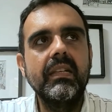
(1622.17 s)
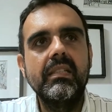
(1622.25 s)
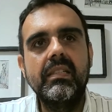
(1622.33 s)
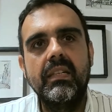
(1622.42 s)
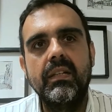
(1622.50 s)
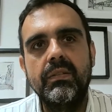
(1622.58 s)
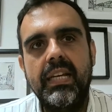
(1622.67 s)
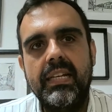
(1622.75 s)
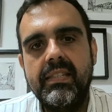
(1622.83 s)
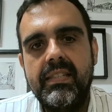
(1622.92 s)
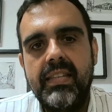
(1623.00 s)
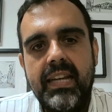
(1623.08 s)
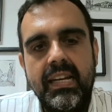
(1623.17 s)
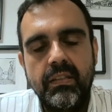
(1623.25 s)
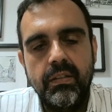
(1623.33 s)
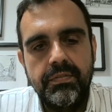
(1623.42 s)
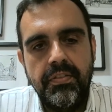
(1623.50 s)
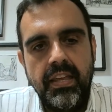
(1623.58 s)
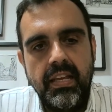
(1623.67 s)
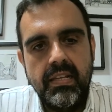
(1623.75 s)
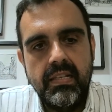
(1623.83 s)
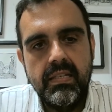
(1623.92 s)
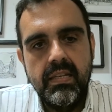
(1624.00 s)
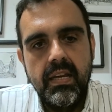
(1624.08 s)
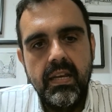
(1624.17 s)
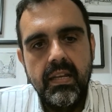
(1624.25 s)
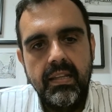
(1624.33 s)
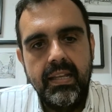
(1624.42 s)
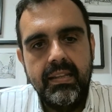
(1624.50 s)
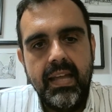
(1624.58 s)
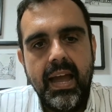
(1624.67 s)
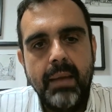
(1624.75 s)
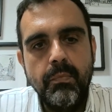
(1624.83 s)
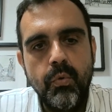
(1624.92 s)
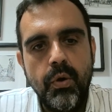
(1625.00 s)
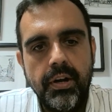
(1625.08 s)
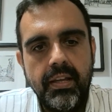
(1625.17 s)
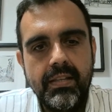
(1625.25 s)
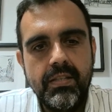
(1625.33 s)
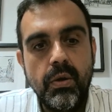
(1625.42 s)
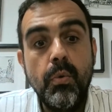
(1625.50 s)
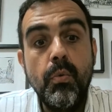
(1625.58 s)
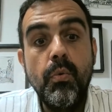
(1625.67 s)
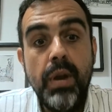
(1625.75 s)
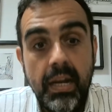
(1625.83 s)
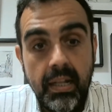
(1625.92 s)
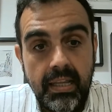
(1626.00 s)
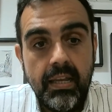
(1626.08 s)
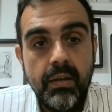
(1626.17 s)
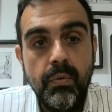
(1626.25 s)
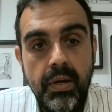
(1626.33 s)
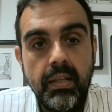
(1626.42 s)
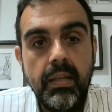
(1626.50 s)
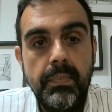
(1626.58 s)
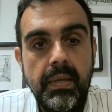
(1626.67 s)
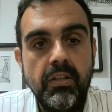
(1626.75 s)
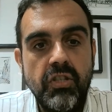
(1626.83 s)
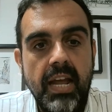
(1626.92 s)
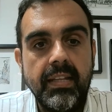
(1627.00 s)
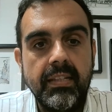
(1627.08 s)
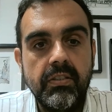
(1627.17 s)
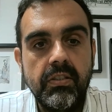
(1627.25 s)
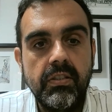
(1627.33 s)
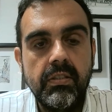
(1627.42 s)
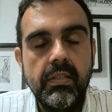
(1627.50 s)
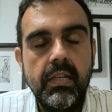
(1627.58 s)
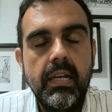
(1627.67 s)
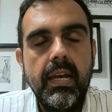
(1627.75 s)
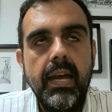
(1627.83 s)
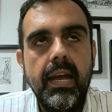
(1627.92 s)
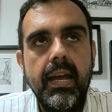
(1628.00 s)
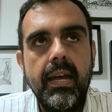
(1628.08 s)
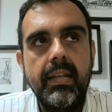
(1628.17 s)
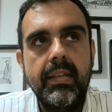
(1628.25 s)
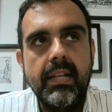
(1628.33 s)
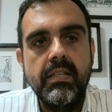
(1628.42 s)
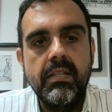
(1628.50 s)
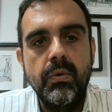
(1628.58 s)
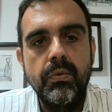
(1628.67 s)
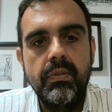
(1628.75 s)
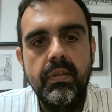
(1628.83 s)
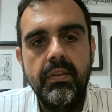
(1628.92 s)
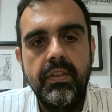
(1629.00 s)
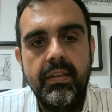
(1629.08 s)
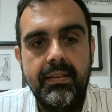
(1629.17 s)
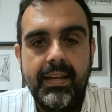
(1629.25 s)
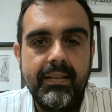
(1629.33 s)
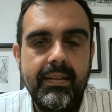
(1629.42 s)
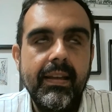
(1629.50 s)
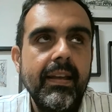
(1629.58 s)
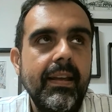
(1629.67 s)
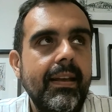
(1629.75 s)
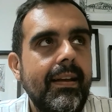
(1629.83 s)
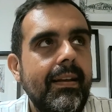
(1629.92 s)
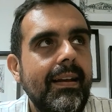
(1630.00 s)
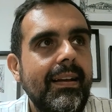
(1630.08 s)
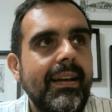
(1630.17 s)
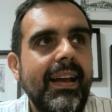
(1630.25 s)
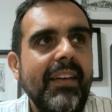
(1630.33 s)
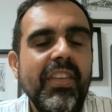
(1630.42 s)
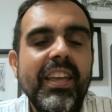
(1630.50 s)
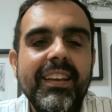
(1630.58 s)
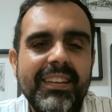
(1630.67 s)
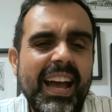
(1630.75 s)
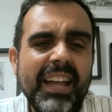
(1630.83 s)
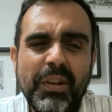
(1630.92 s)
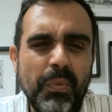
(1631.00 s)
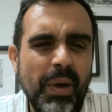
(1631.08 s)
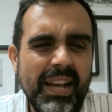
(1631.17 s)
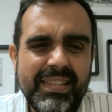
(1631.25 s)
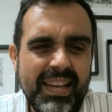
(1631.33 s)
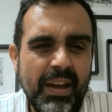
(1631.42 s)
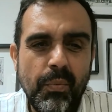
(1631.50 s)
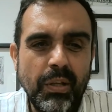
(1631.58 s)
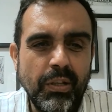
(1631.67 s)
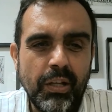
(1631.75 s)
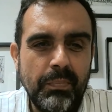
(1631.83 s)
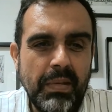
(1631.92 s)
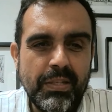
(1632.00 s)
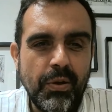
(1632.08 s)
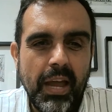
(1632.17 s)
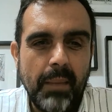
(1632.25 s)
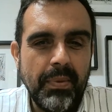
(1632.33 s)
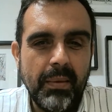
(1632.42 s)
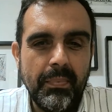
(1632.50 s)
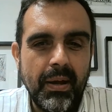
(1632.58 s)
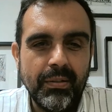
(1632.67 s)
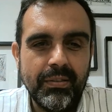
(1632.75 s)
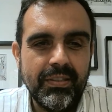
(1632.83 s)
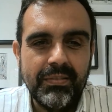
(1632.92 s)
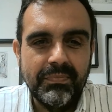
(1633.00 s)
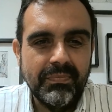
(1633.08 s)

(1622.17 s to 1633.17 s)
so that's the kind of things that I'm working. So really, really big challenges. Uh, that's the, the that I think otherwise I will not be so happy about